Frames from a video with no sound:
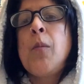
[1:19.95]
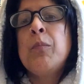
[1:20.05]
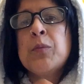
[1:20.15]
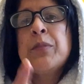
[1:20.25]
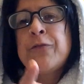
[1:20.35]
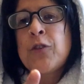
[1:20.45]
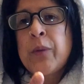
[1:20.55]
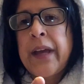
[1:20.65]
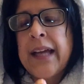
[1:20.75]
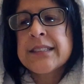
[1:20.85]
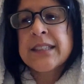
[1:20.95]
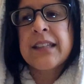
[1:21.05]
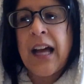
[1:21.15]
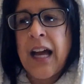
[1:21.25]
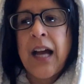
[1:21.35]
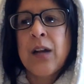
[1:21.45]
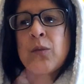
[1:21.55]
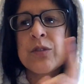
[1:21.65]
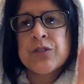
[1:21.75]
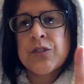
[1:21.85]
But before we get into that, I
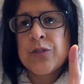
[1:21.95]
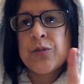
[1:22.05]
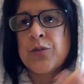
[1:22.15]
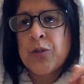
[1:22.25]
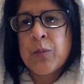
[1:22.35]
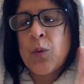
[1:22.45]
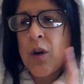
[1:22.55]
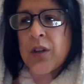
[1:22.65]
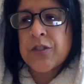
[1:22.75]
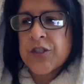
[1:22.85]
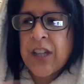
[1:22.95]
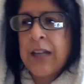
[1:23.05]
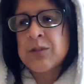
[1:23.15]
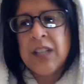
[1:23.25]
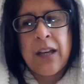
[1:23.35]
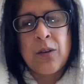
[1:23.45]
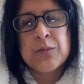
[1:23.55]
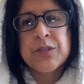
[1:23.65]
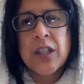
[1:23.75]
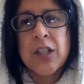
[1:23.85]
want to, number one, shout
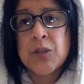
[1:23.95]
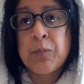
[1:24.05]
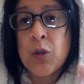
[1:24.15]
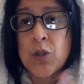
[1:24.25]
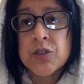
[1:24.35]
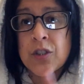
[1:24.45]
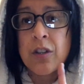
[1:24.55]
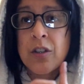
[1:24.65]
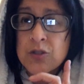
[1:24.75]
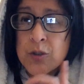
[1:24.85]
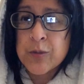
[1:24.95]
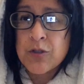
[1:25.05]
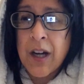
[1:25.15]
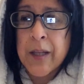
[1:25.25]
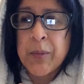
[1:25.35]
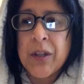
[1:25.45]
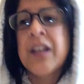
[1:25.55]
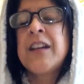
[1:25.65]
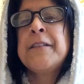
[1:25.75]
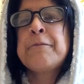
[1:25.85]
out a supporter, subscriber,
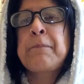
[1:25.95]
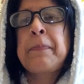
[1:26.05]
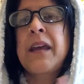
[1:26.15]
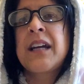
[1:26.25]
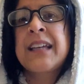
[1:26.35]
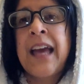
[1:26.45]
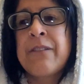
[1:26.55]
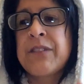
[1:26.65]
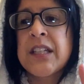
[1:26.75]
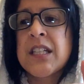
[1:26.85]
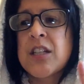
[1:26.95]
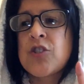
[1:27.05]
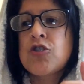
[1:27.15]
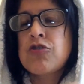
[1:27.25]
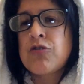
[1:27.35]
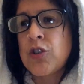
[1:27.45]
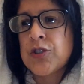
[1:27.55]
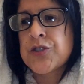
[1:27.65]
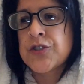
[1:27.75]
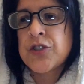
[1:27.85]
Kevin
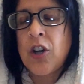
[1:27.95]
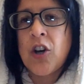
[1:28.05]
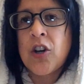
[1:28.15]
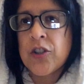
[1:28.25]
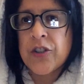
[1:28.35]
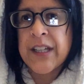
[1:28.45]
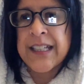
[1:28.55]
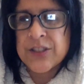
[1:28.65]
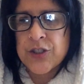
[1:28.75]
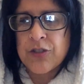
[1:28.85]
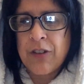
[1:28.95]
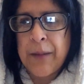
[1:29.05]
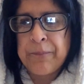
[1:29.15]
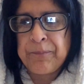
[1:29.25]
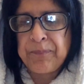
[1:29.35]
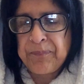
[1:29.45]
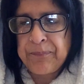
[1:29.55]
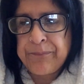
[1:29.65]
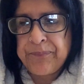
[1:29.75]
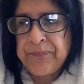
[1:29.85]
Trust on Instagram.
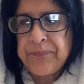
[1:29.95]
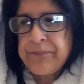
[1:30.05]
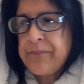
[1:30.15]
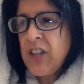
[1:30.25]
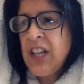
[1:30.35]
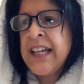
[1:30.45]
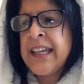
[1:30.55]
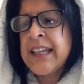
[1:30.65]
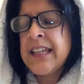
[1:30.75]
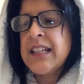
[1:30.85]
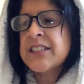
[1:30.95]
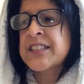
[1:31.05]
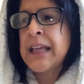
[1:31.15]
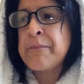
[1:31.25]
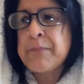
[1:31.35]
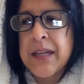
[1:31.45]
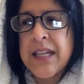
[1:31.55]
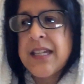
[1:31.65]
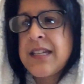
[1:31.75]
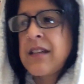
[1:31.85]
He sent
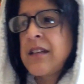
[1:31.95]
me,